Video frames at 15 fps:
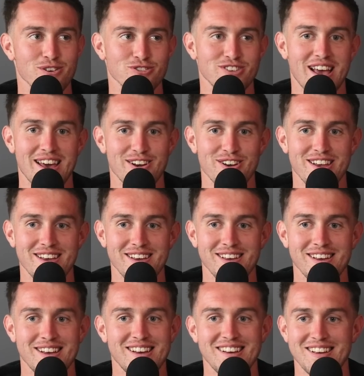or Saturday
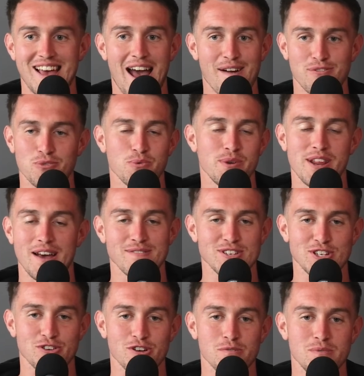after we'd have a
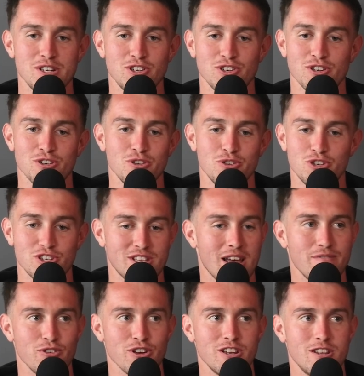scrimmage, you know, you'd just
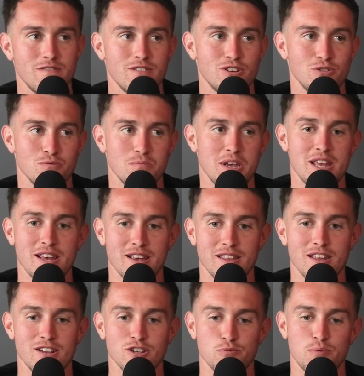have your individual meeting
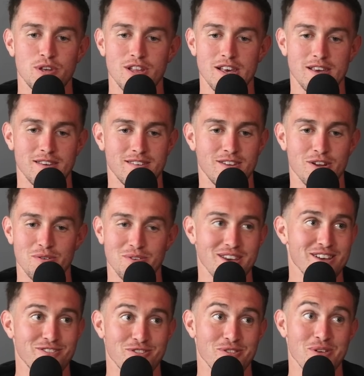and they'd just be like, you know,
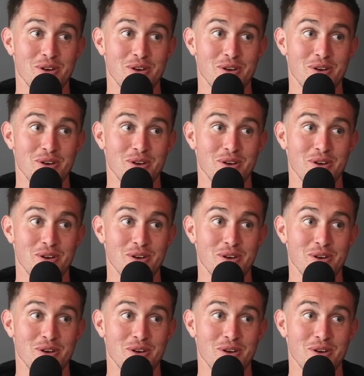yes or